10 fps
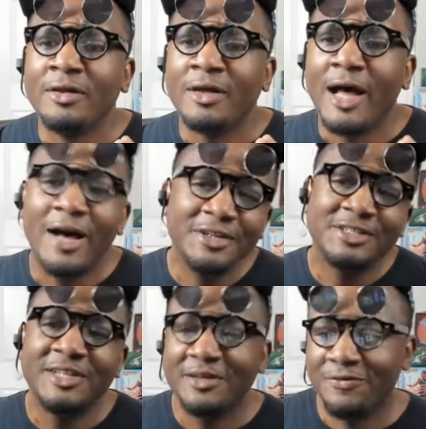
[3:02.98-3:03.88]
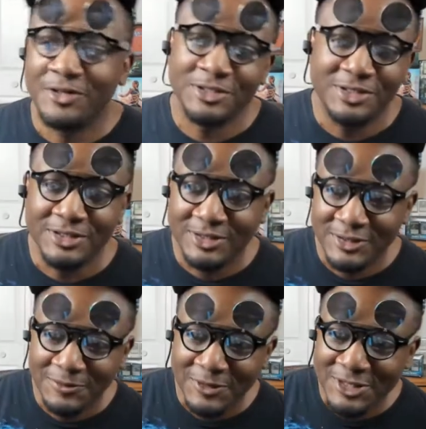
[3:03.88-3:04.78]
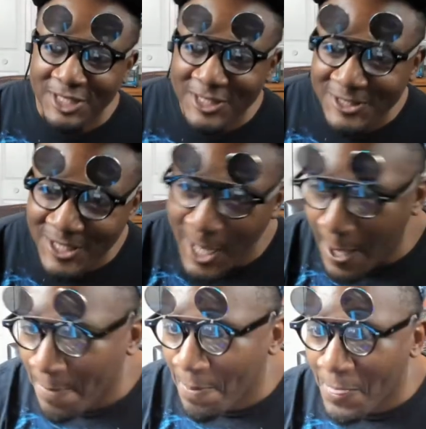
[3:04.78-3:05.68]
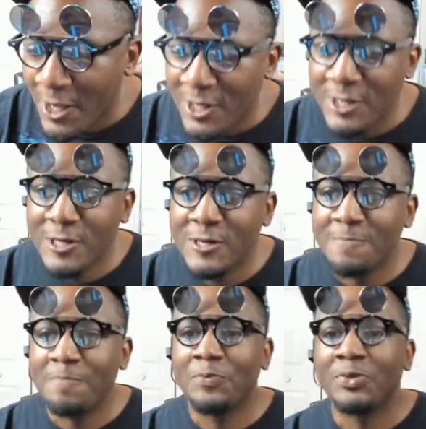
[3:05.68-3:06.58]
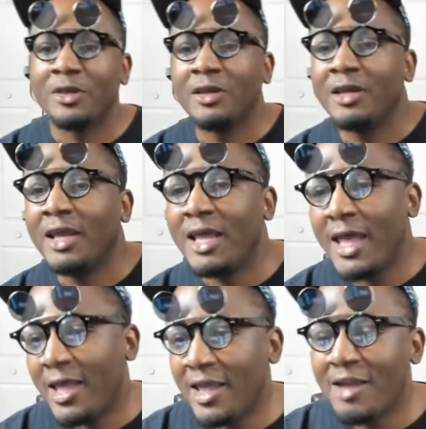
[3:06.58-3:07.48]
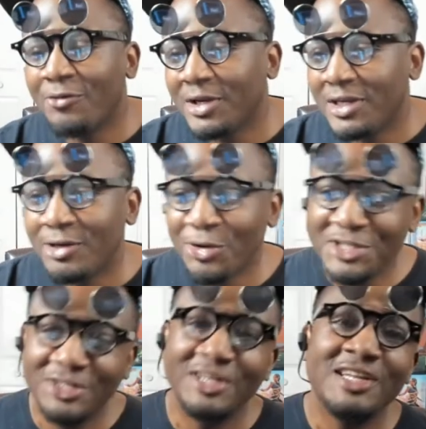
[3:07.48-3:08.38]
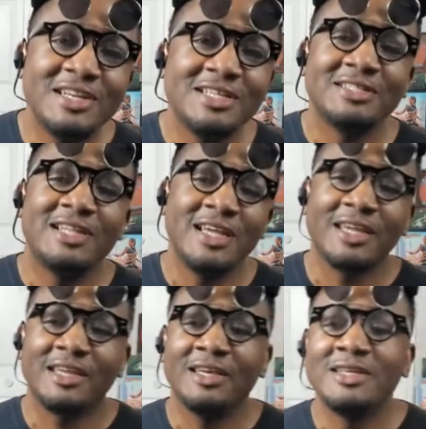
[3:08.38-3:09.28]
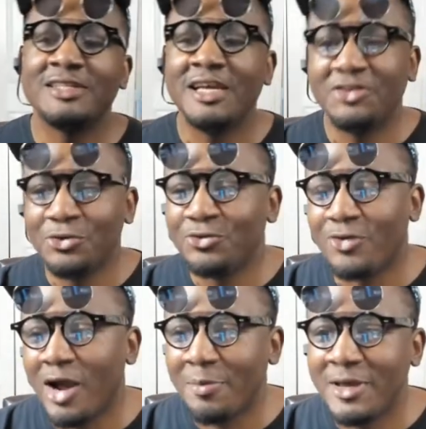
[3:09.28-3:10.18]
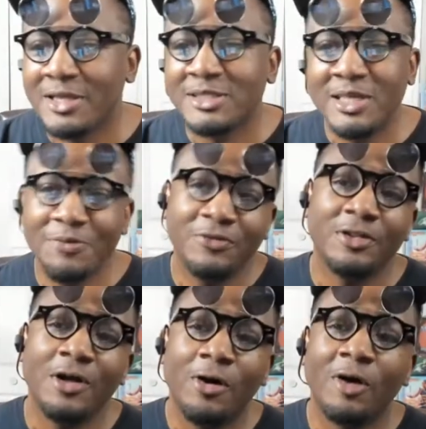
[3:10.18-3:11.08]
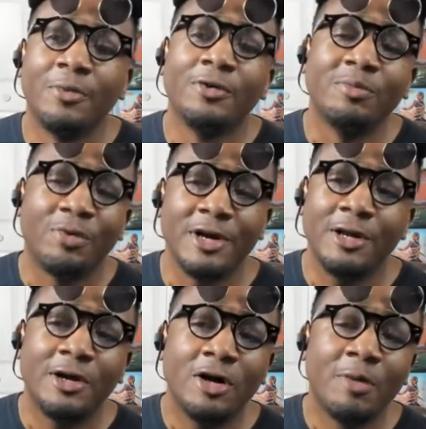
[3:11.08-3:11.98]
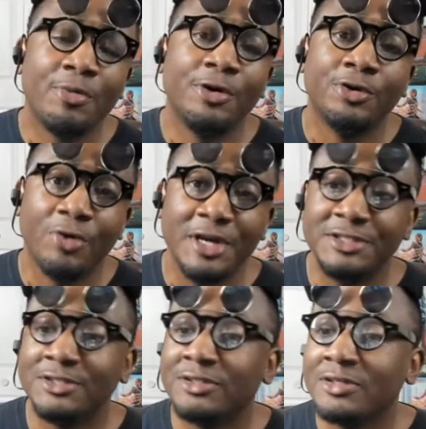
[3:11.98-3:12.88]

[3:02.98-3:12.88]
how this deck functions, let's get into that. Every creature in this deck is a 2-drop, except for the Arboreal Grazer.